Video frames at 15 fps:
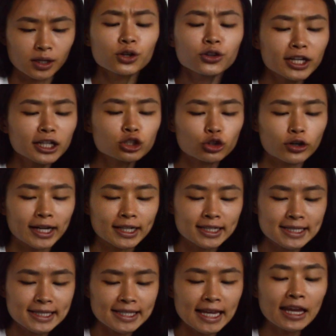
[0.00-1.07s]
"They're trying to
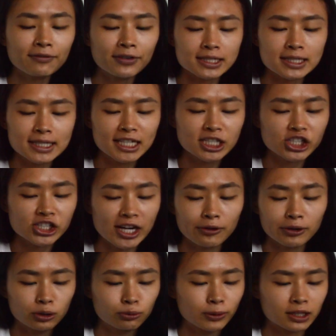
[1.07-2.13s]
save us," he
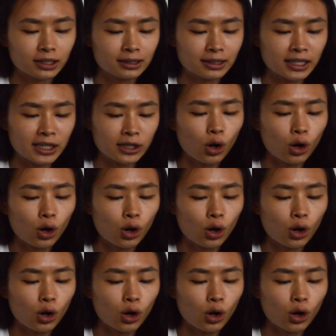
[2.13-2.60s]
shouted with glee.